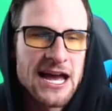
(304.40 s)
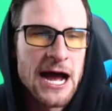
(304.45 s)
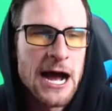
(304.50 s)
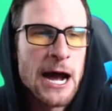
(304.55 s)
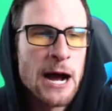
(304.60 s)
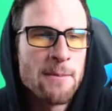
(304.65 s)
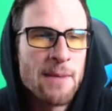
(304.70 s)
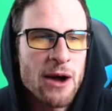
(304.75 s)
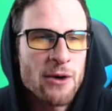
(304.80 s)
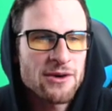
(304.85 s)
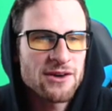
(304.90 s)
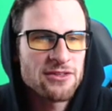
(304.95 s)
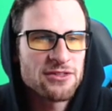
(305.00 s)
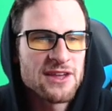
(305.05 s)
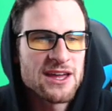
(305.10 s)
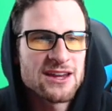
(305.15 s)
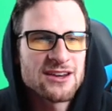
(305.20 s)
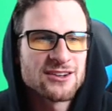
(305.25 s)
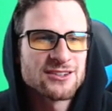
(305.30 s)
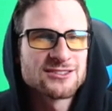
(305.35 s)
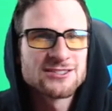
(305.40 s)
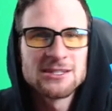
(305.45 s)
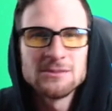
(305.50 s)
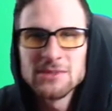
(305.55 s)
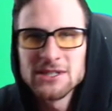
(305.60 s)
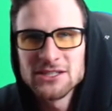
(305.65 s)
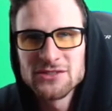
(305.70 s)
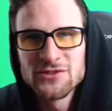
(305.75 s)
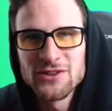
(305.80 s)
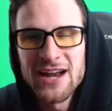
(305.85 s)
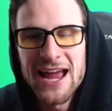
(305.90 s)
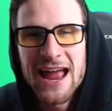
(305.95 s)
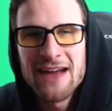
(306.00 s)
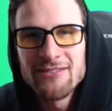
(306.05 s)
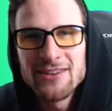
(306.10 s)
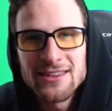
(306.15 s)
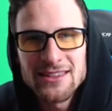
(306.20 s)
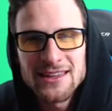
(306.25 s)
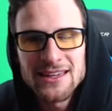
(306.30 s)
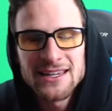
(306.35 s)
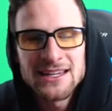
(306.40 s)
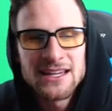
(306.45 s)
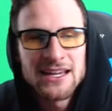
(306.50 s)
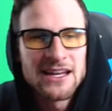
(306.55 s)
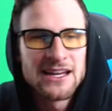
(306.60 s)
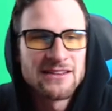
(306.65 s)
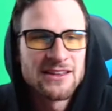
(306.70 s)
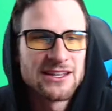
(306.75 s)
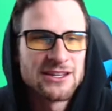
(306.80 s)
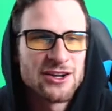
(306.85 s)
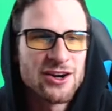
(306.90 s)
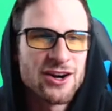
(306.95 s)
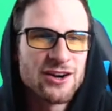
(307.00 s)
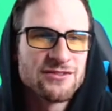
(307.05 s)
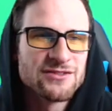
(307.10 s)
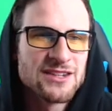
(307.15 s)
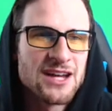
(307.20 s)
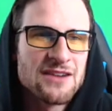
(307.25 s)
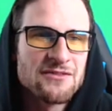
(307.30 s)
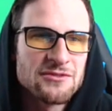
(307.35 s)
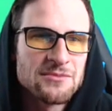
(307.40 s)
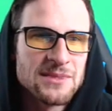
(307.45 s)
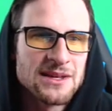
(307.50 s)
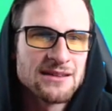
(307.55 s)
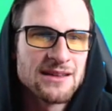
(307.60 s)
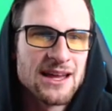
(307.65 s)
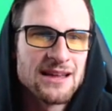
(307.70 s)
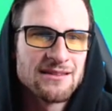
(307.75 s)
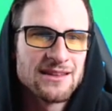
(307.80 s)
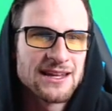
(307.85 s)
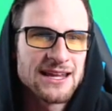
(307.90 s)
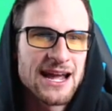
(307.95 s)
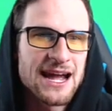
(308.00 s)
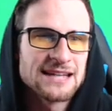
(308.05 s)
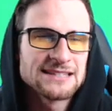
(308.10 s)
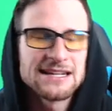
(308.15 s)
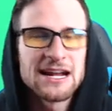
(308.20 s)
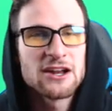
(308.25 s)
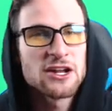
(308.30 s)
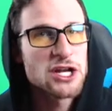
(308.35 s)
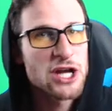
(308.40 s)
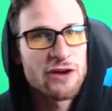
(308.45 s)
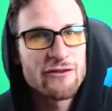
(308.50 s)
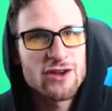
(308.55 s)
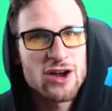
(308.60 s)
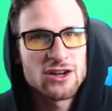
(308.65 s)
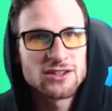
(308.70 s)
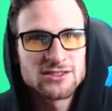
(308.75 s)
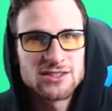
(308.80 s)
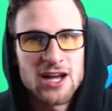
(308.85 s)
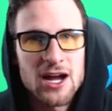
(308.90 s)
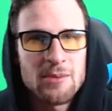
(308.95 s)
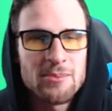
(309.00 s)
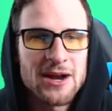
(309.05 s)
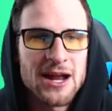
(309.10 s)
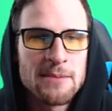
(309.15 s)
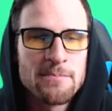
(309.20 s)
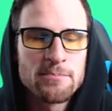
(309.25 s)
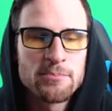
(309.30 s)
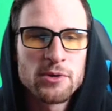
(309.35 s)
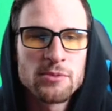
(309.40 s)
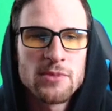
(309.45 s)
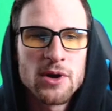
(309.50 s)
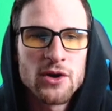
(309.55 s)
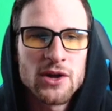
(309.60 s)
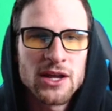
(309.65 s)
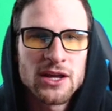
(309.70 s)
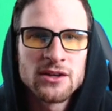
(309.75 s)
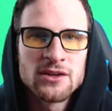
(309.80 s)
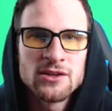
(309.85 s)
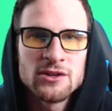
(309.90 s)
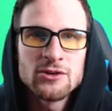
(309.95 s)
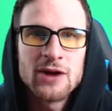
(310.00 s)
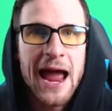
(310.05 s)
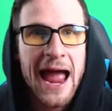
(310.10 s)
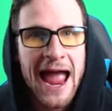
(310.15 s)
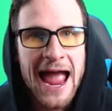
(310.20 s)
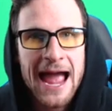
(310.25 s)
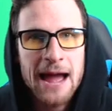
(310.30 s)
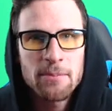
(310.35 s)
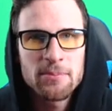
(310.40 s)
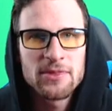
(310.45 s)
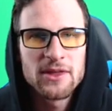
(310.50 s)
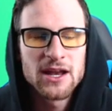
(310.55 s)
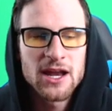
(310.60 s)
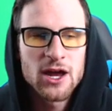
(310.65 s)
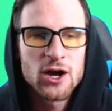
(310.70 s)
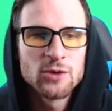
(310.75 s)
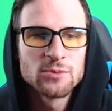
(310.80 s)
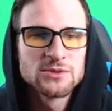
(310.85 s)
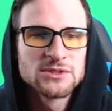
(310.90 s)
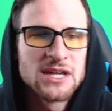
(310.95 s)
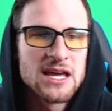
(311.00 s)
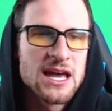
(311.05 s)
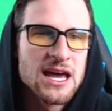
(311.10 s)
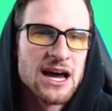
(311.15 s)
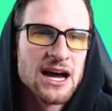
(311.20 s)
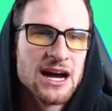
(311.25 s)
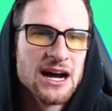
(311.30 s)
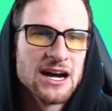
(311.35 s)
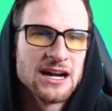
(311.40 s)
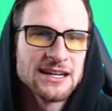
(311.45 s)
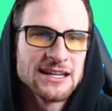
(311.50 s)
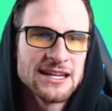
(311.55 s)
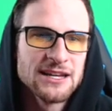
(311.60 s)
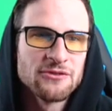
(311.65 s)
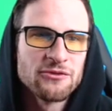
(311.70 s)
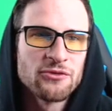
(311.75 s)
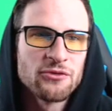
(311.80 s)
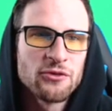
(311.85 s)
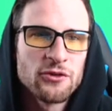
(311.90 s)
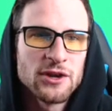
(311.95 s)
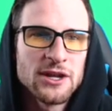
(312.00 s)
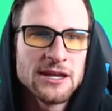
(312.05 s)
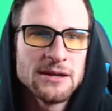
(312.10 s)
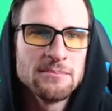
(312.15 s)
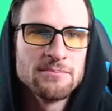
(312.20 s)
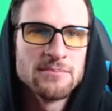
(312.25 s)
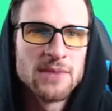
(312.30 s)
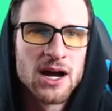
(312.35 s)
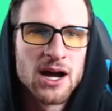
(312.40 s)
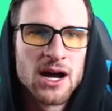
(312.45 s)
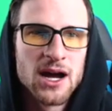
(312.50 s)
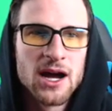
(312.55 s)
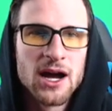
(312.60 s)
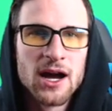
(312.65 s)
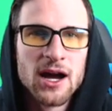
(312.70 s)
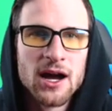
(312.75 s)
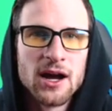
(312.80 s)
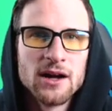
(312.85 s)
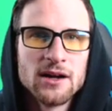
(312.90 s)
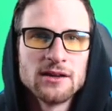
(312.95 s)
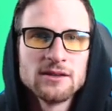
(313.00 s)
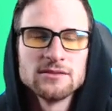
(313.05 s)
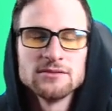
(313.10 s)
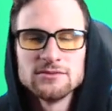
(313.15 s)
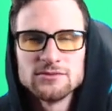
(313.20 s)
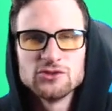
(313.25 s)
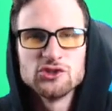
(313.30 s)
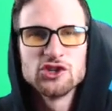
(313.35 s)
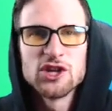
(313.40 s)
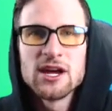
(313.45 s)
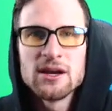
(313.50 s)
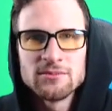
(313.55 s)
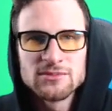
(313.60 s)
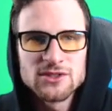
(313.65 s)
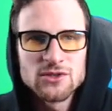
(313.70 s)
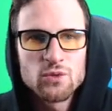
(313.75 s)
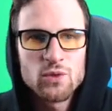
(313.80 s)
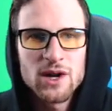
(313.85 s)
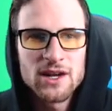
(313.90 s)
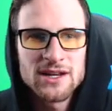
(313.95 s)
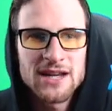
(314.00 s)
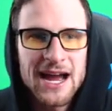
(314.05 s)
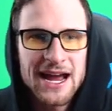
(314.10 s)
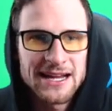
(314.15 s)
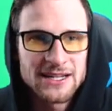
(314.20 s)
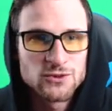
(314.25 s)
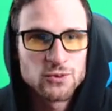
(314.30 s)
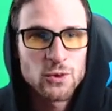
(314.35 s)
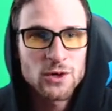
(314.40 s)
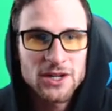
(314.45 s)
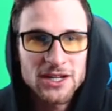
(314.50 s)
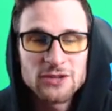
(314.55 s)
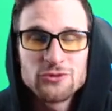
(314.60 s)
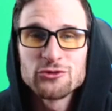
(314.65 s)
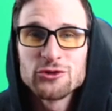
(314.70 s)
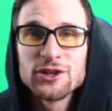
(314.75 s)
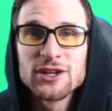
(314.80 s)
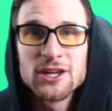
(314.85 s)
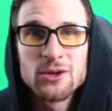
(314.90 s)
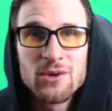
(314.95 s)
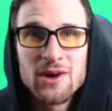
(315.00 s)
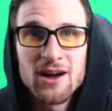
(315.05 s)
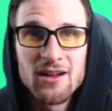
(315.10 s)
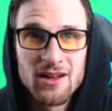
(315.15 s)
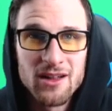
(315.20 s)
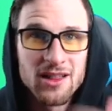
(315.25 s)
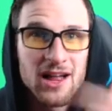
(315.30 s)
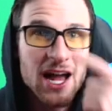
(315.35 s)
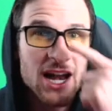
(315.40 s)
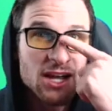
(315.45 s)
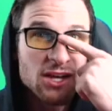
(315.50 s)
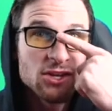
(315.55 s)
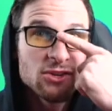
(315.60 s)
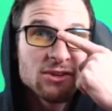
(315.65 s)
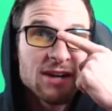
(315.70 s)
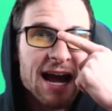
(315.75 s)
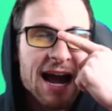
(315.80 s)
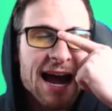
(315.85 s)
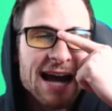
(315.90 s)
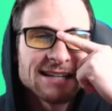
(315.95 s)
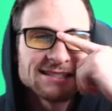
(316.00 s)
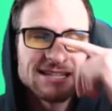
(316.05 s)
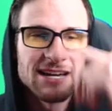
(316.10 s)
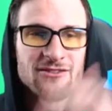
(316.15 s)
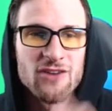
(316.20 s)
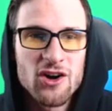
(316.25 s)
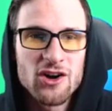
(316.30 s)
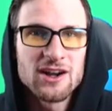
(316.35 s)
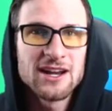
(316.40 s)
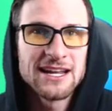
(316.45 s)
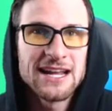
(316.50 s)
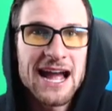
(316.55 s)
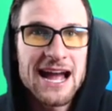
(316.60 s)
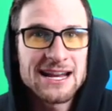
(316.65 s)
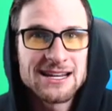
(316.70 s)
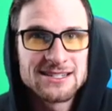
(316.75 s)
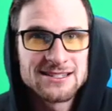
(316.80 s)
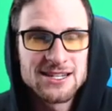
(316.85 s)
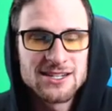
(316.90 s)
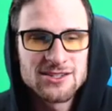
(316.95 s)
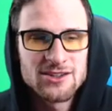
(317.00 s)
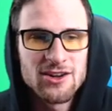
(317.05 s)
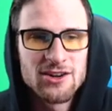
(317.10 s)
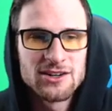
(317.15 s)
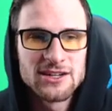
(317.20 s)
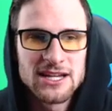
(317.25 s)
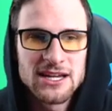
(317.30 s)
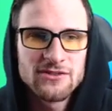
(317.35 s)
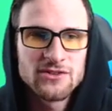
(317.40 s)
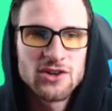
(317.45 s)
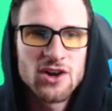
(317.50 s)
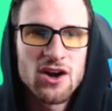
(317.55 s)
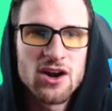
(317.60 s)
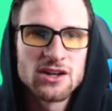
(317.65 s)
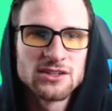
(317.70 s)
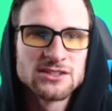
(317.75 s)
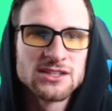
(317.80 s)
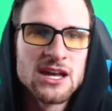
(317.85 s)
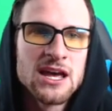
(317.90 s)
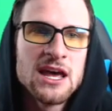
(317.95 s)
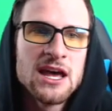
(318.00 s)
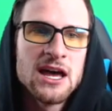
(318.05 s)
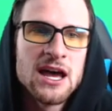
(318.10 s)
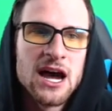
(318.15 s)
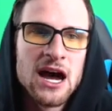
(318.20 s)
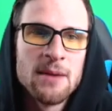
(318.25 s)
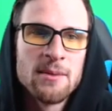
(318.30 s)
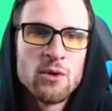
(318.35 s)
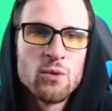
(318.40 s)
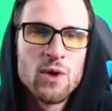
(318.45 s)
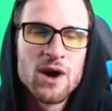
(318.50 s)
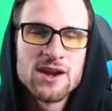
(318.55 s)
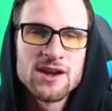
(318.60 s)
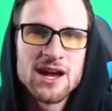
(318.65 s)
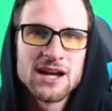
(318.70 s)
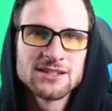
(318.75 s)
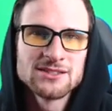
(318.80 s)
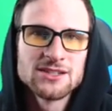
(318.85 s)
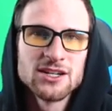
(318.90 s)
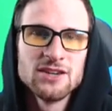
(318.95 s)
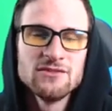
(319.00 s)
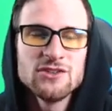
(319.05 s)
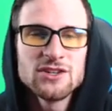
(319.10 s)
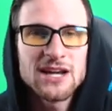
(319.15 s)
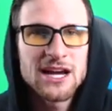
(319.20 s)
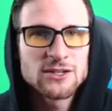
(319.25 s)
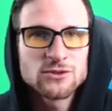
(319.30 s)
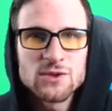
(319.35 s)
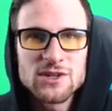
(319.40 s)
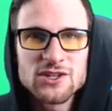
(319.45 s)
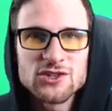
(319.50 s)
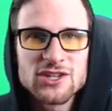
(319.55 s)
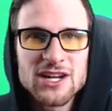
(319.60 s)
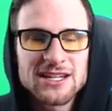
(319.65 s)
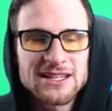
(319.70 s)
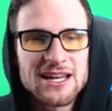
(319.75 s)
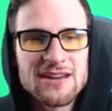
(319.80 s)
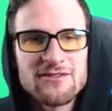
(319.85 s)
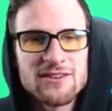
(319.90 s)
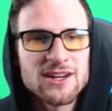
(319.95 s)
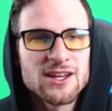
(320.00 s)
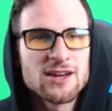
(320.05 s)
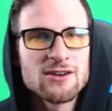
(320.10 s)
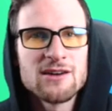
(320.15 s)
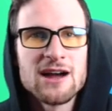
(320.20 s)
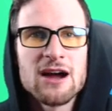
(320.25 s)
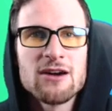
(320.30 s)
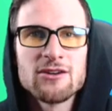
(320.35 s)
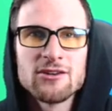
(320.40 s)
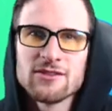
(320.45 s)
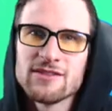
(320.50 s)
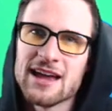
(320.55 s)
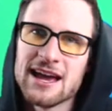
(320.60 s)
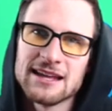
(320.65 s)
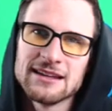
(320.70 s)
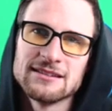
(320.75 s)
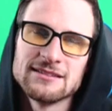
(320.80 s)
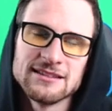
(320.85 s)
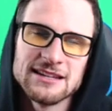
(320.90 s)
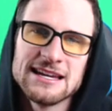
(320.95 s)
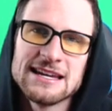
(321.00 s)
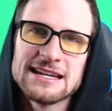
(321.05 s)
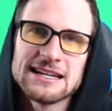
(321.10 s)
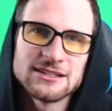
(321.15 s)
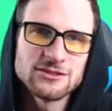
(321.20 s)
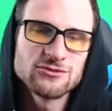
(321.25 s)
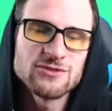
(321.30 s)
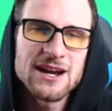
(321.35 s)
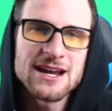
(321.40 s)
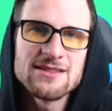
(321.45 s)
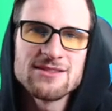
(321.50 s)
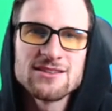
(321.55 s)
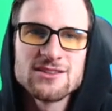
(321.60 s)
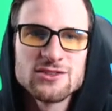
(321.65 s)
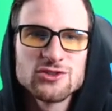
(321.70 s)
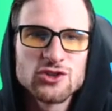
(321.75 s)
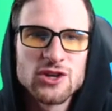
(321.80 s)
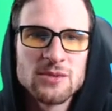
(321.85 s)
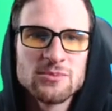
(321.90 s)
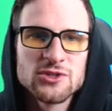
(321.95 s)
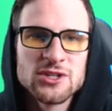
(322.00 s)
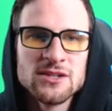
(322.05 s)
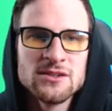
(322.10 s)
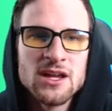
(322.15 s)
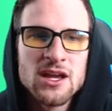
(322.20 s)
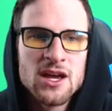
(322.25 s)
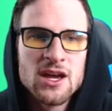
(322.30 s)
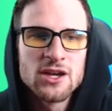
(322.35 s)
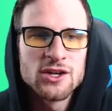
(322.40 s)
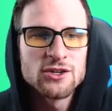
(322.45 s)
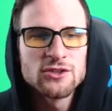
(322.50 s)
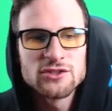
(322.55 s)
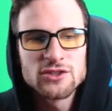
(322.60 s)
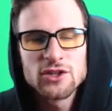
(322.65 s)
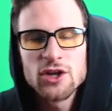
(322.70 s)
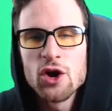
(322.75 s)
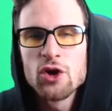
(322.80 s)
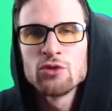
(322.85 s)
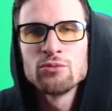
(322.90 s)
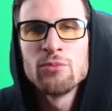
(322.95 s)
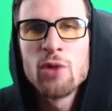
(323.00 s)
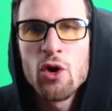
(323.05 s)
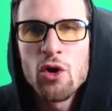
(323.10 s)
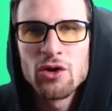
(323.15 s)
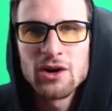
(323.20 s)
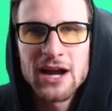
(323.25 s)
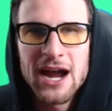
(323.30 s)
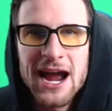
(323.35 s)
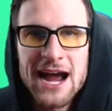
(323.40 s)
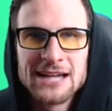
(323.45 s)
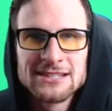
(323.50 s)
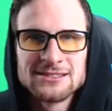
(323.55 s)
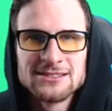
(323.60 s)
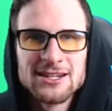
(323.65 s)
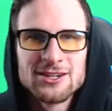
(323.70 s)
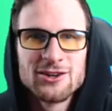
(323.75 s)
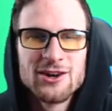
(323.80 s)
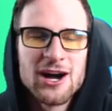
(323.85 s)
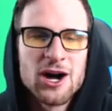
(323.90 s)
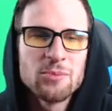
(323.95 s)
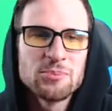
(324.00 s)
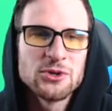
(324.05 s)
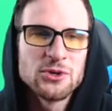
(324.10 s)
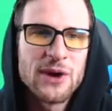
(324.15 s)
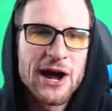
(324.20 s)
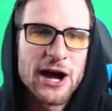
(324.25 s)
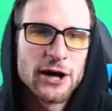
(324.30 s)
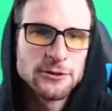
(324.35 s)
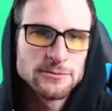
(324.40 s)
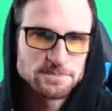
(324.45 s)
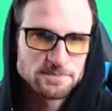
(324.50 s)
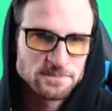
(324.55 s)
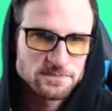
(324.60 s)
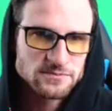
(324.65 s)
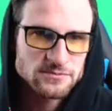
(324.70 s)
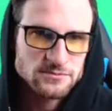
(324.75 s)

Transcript: Um, I want to thank y'all so much for everything that y'all have done for me lately, guys. I don't know if y'all saw, but I'm promoting a new app that helps uh, get free uh, gyms and whatnot. It's working really well. A lot of you guys have already gotten ten dollar gift cards um, and whatnot. So if you guys want to check that video out or that link, it's right in the description. Use the code MOLT, guys, and it'll help you out.